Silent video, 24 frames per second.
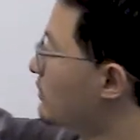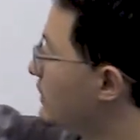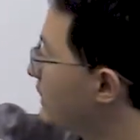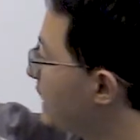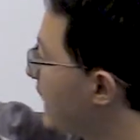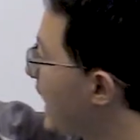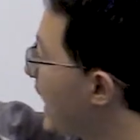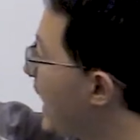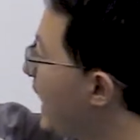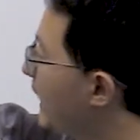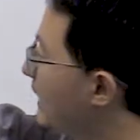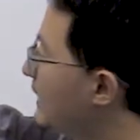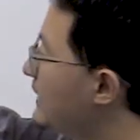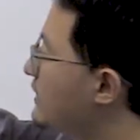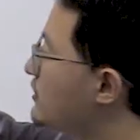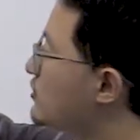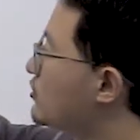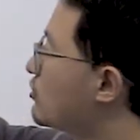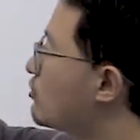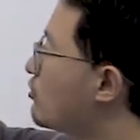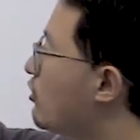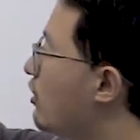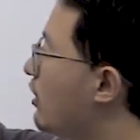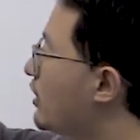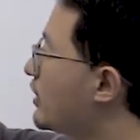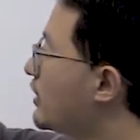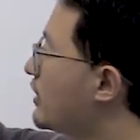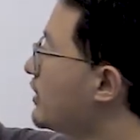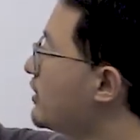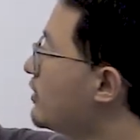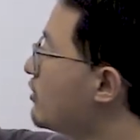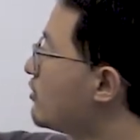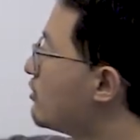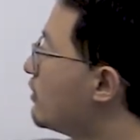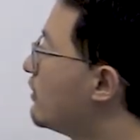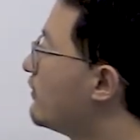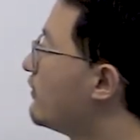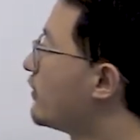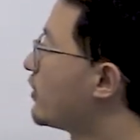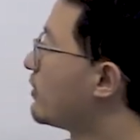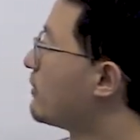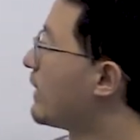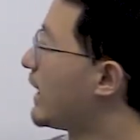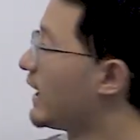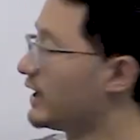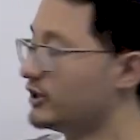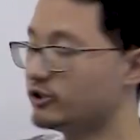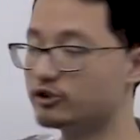when added into water, will
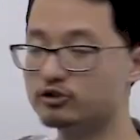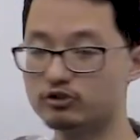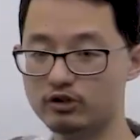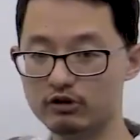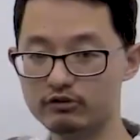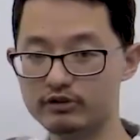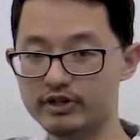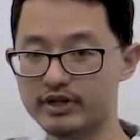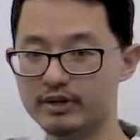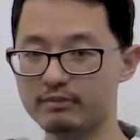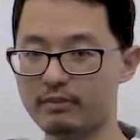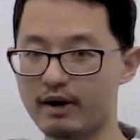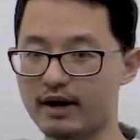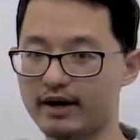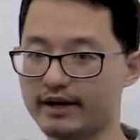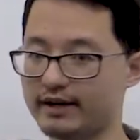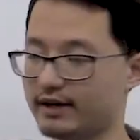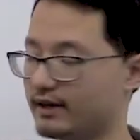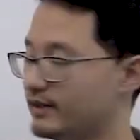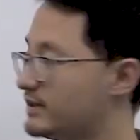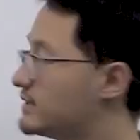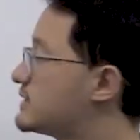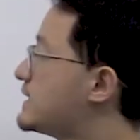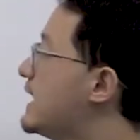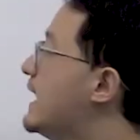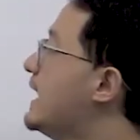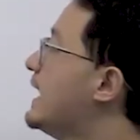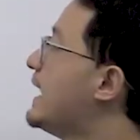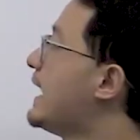form hydronium ions